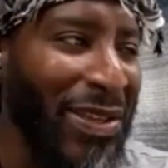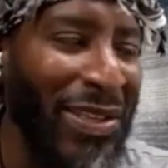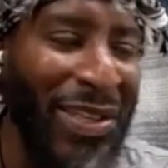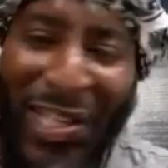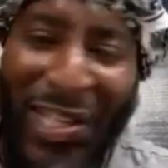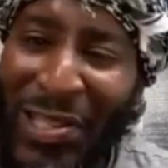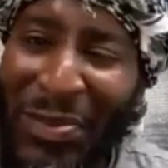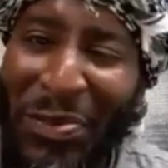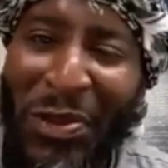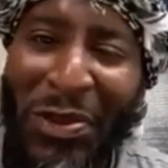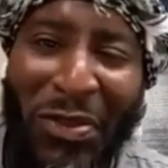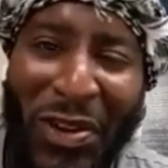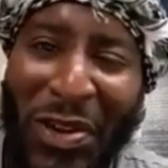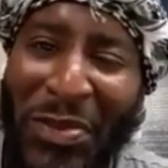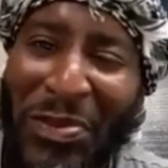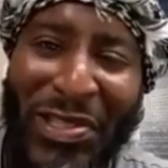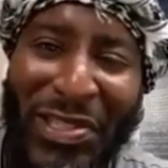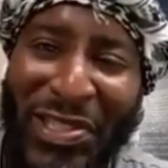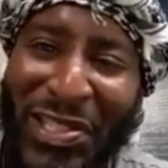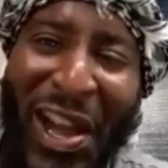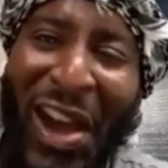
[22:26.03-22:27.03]
Desmond
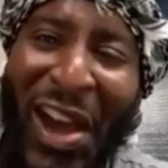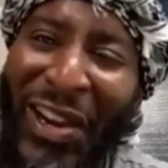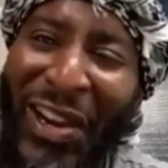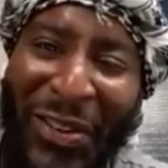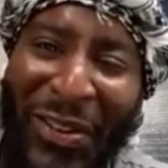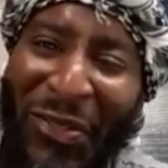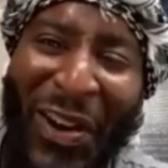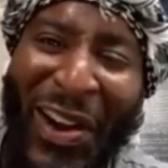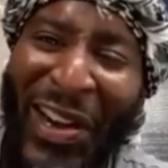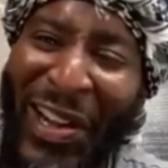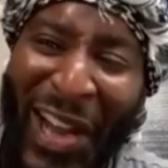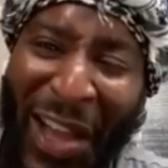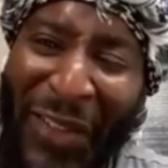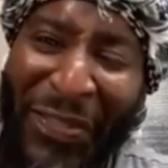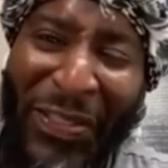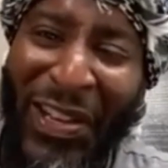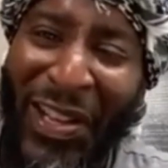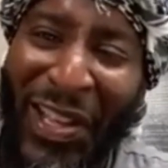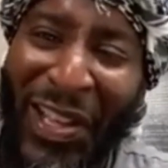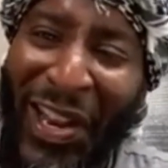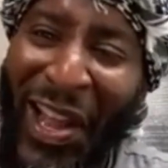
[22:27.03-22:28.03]
Crips started right
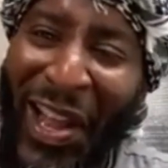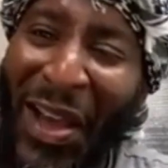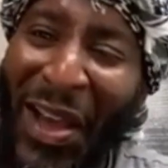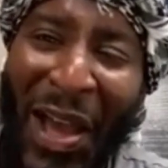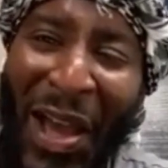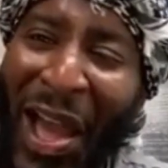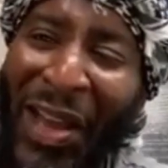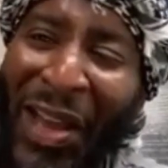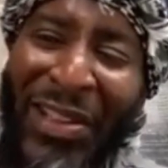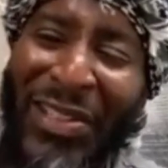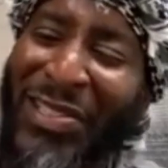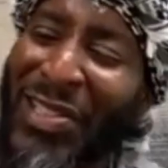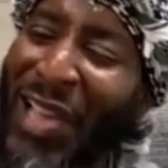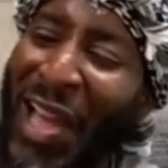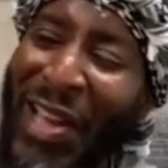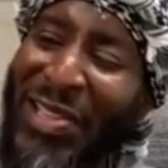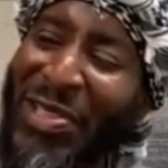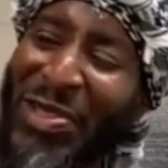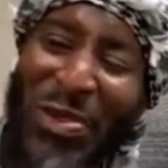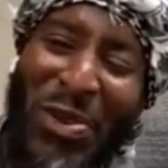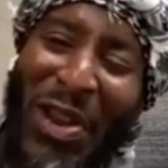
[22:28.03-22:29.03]
after that. I
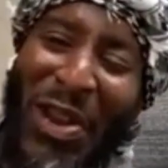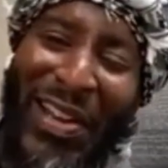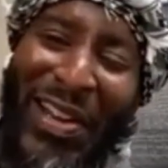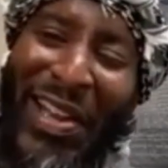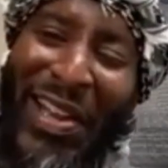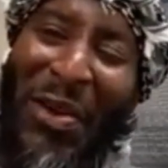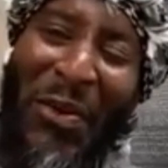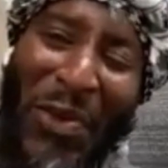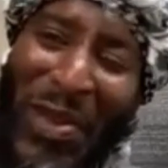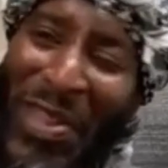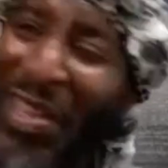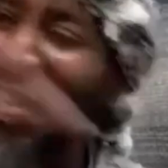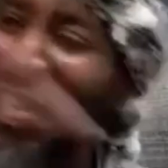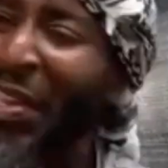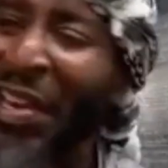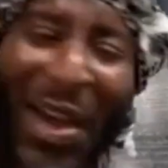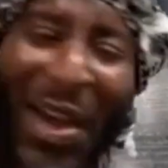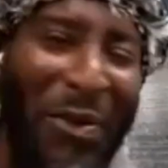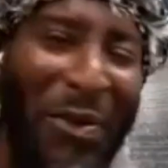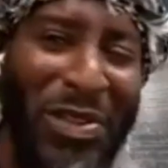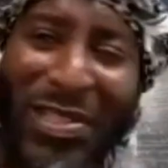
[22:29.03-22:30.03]
just knew like that
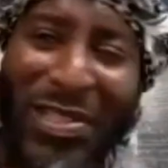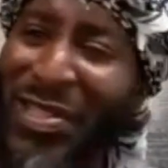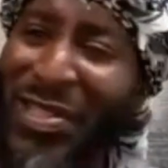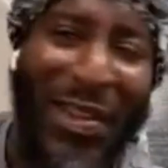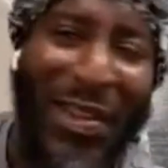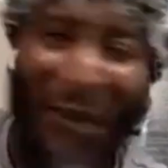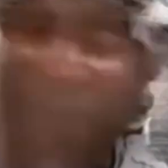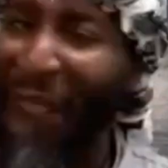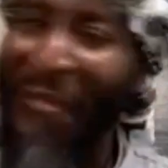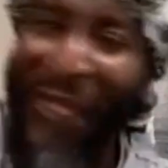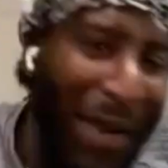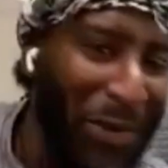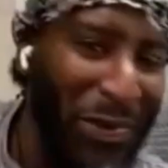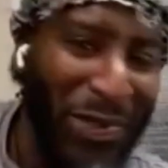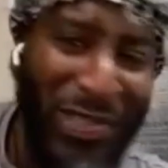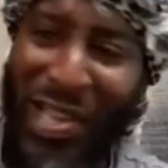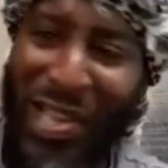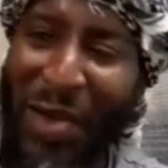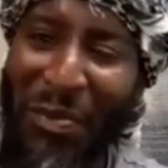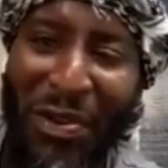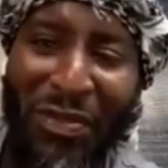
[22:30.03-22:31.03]
weekend I was
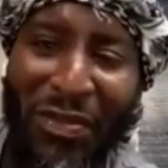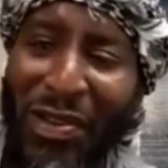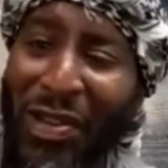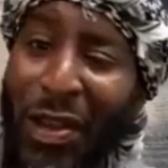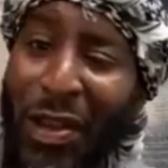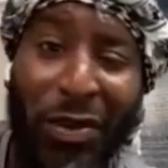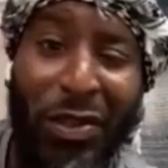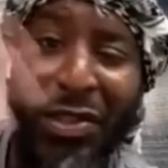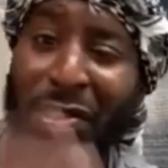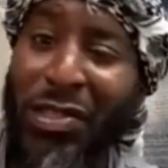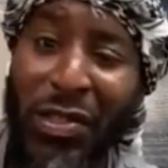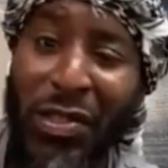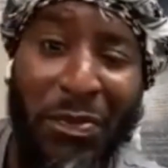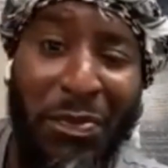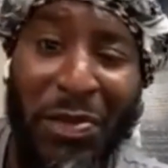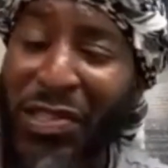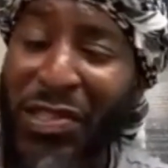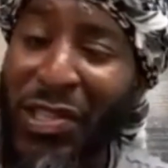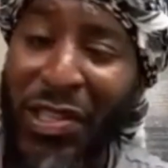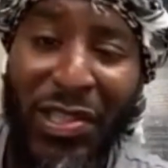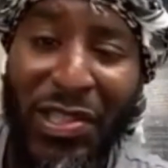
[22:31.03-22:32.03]
coming, oh, this is a
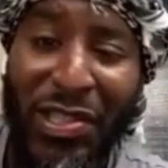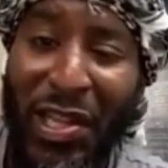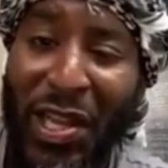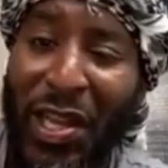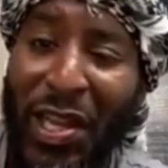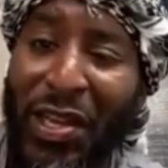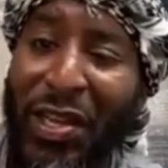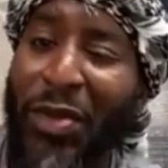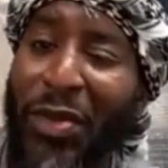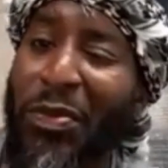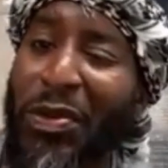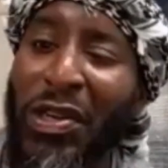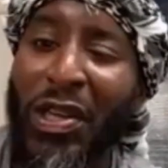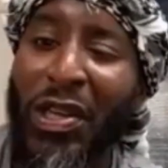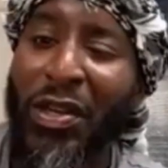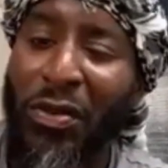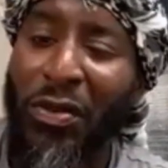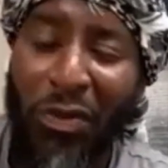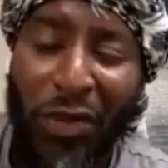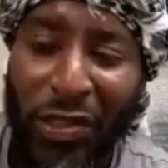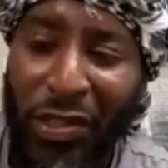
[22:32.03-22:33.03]
misunderstanding. We
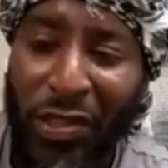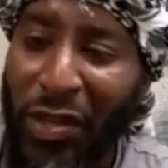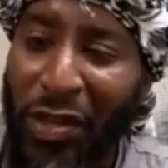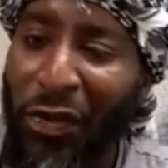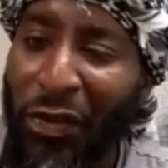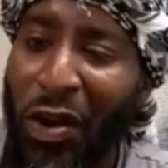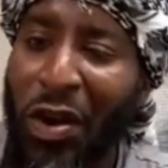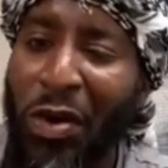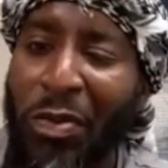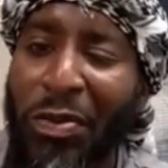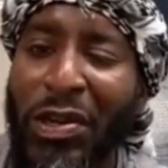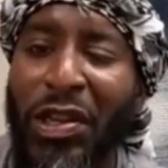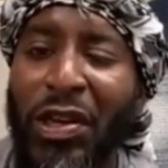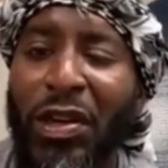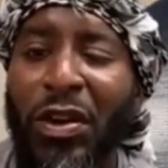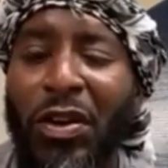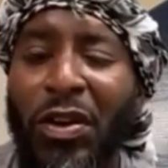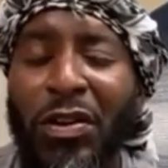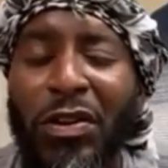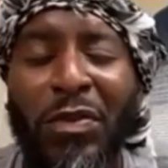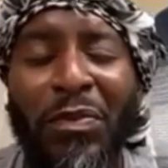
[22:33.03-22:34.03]
didn't do anything wrong. We
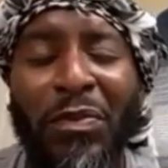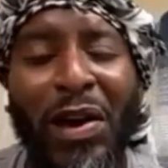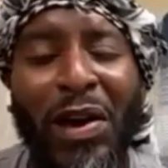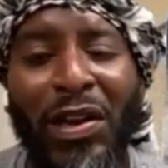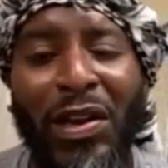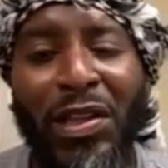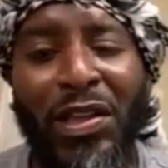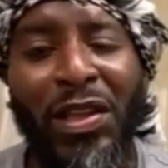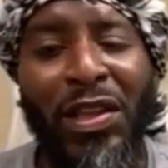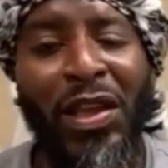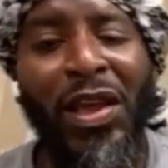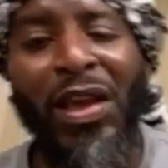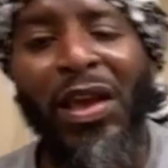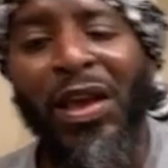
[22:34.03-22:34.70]
didn't hurt nobody.